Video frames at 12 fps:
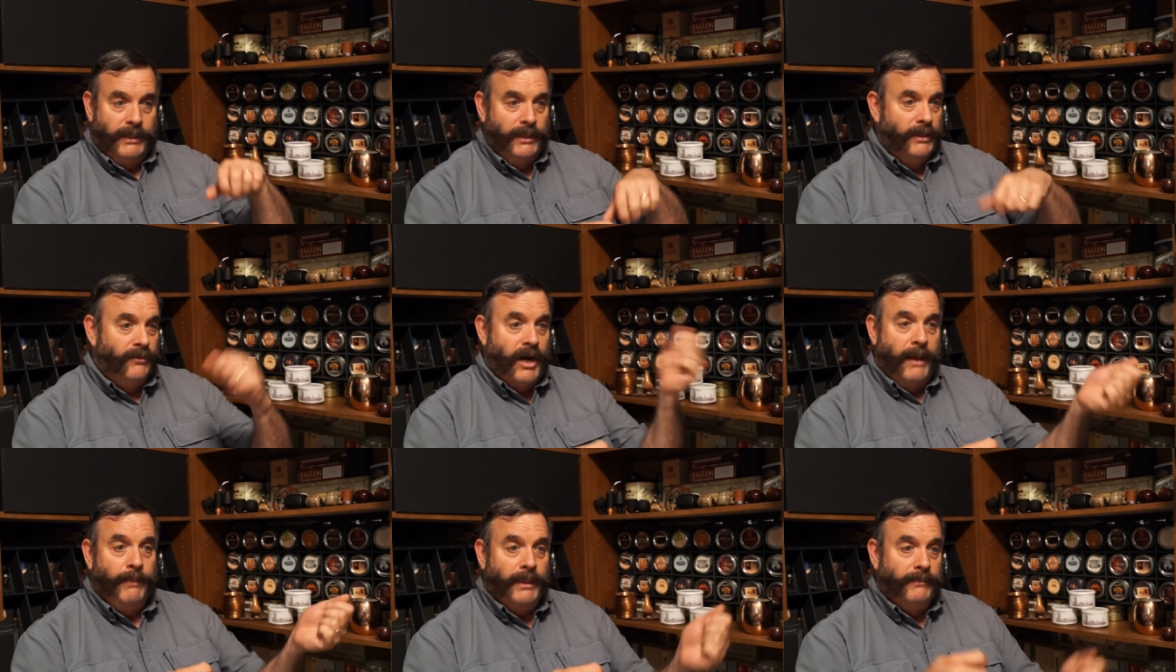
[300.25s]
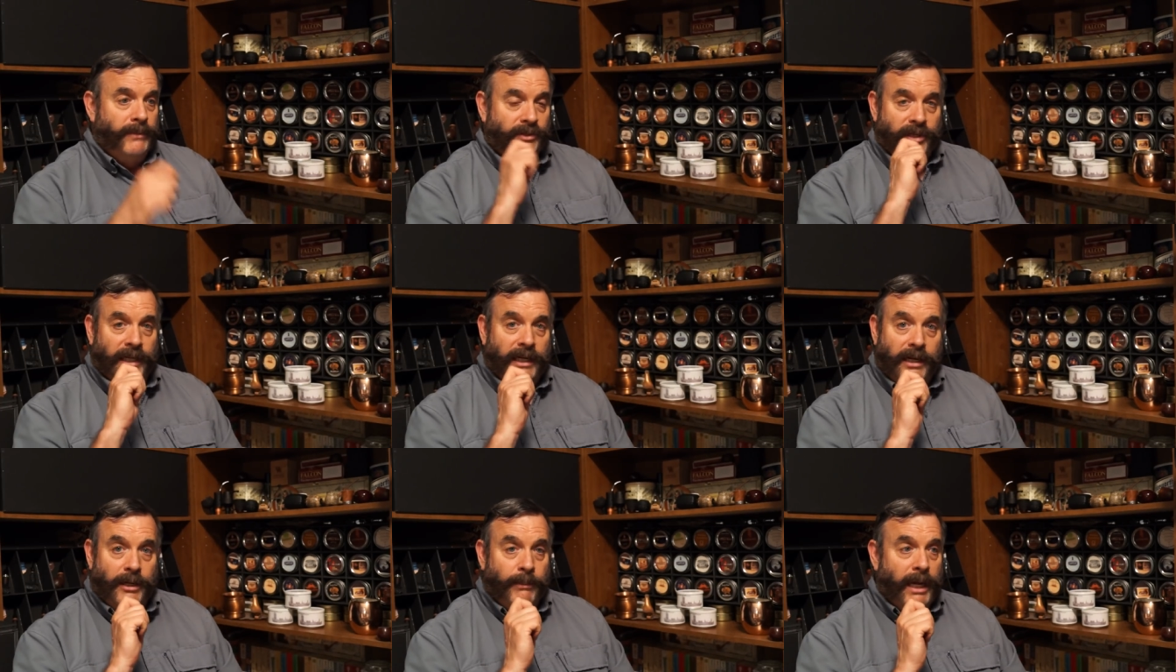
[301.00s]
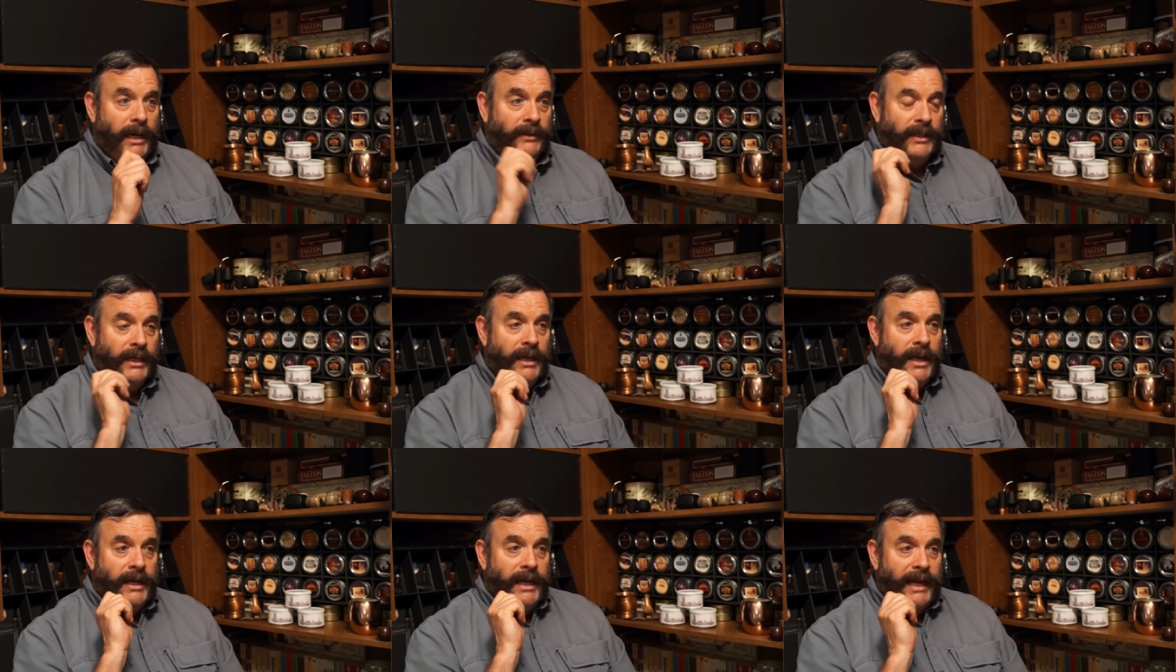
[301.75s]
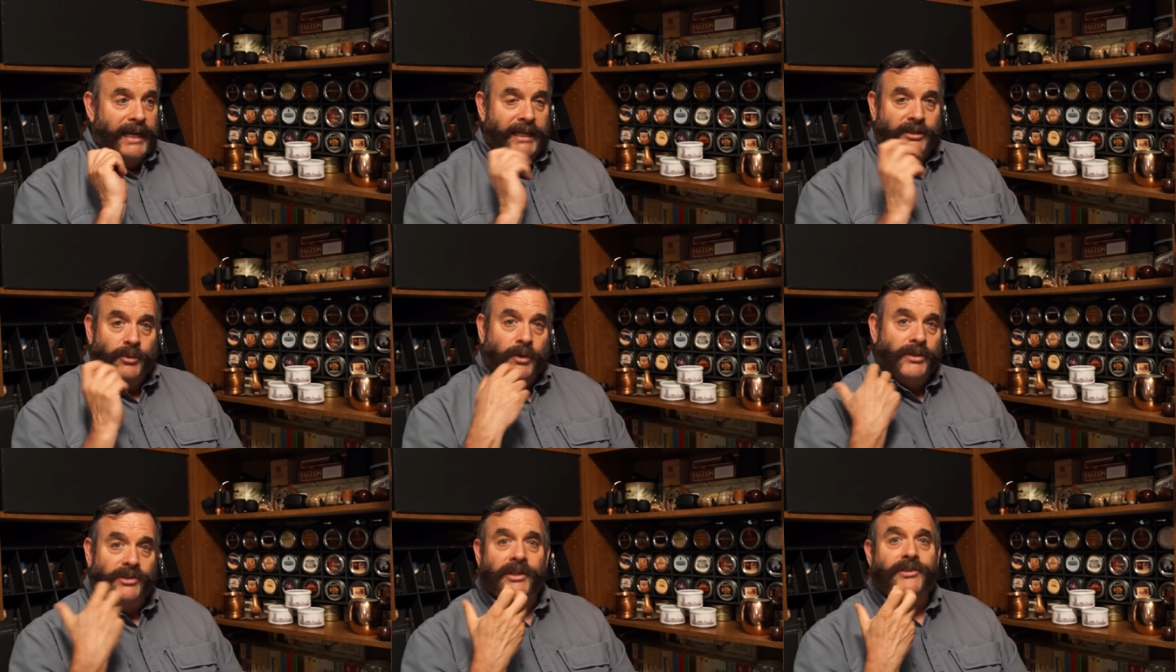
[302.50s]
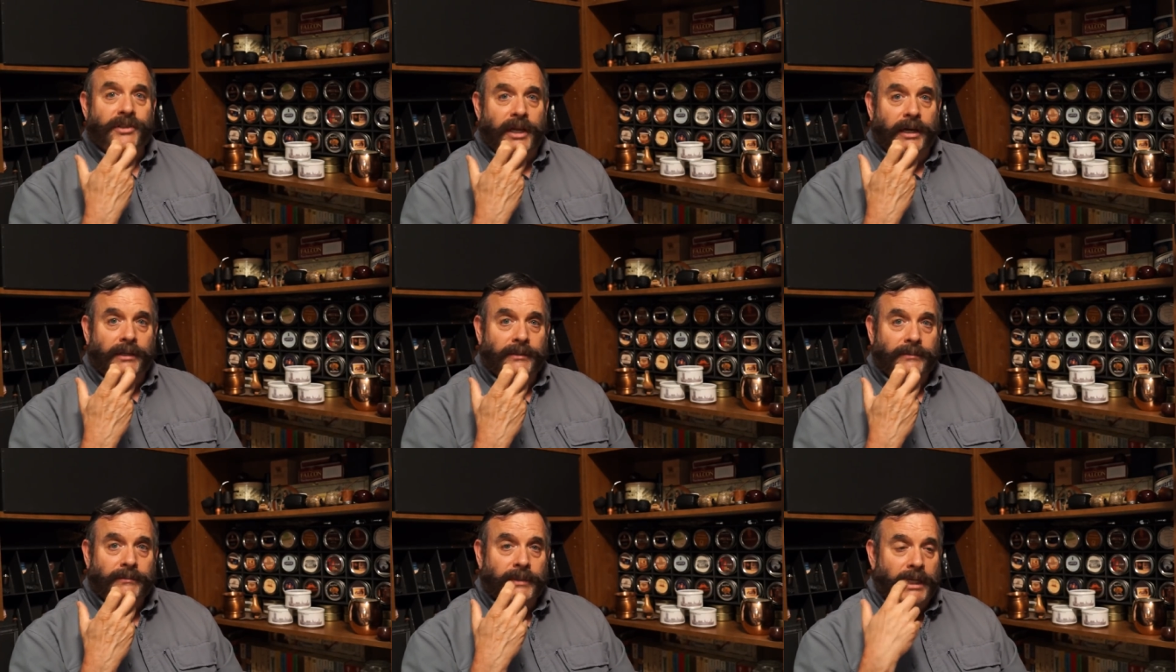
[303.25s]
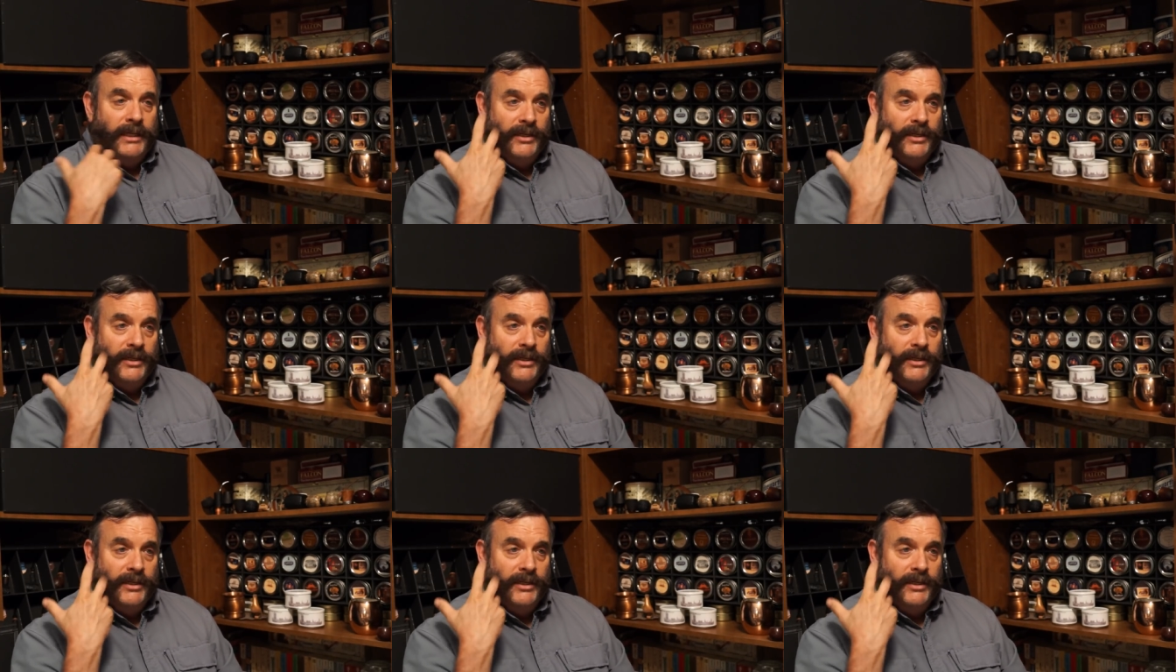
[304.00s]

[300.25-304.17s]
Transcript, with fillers: You unwrap it, you stick it in your mouth, and it sort of sits there. And